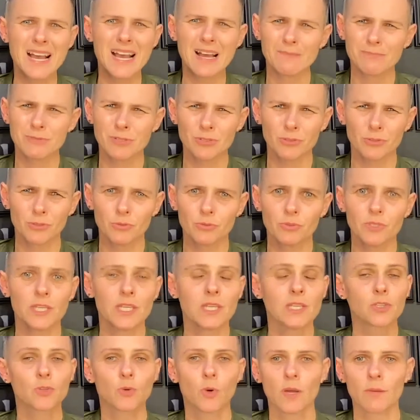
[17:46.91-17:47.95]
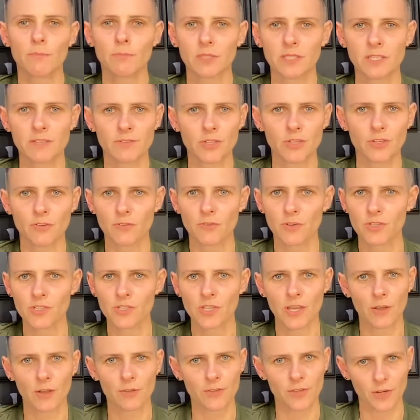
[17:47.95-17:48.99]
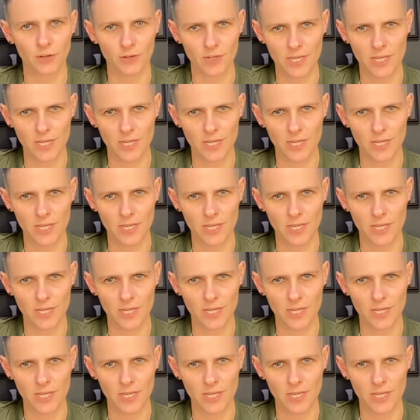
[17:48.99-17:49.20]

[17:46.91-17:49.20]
Absolutely. Do I believe in universal healthcare?